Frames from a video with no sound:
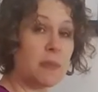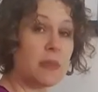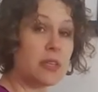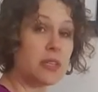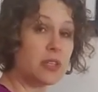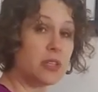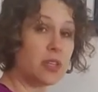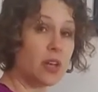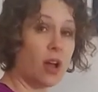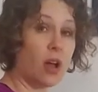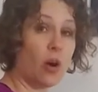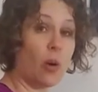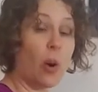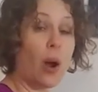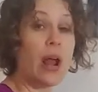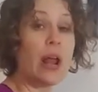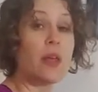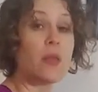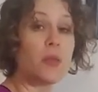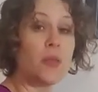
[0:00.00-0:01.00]
So
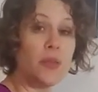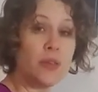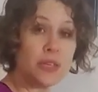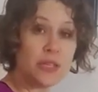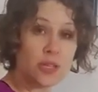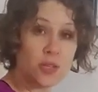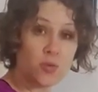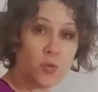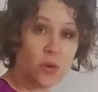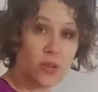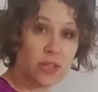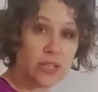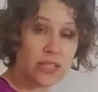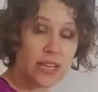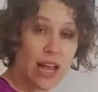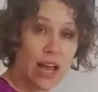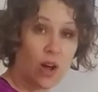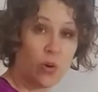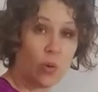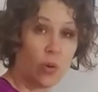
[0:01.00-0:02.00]
this is where the
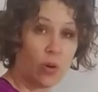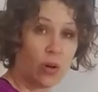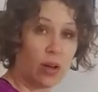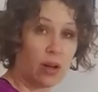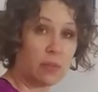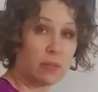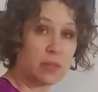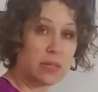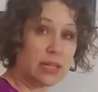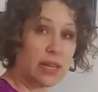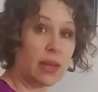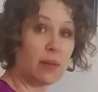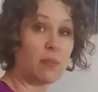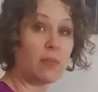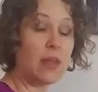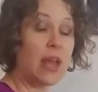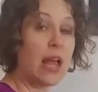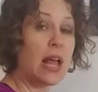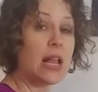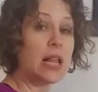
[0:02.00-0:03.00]
towel comes in.
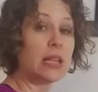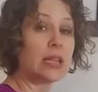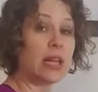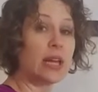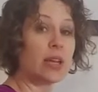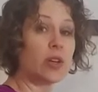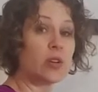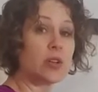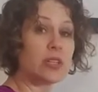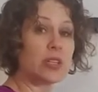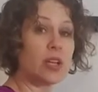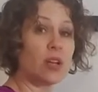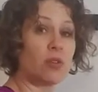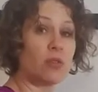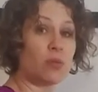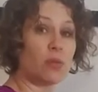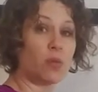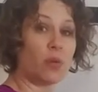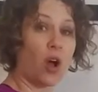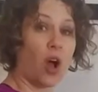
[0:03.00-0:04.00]
Let yourself
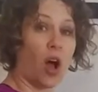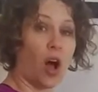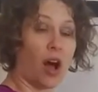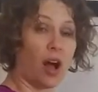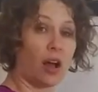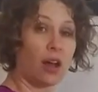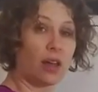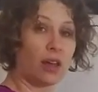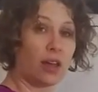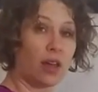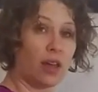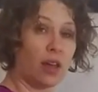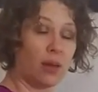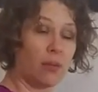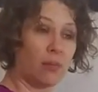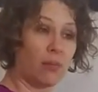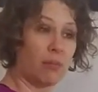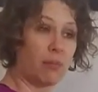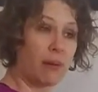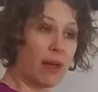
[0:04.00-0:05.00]
rock
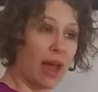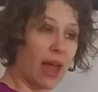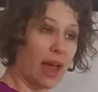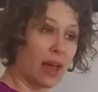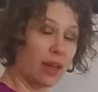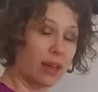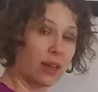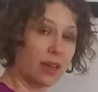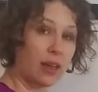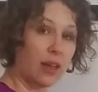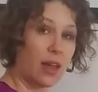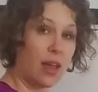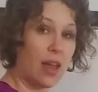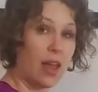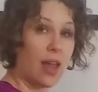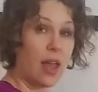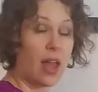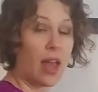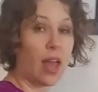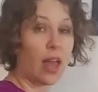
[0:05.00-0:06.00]
back
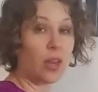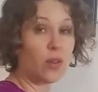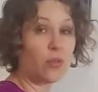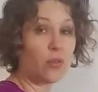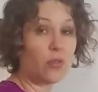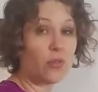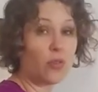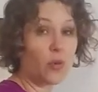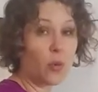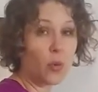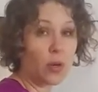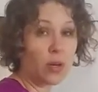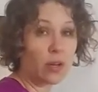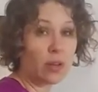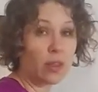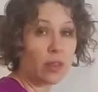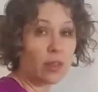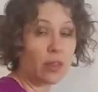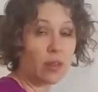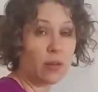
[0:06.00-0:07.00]
and
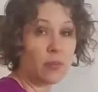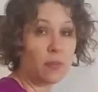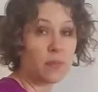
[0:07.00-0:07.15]
forth.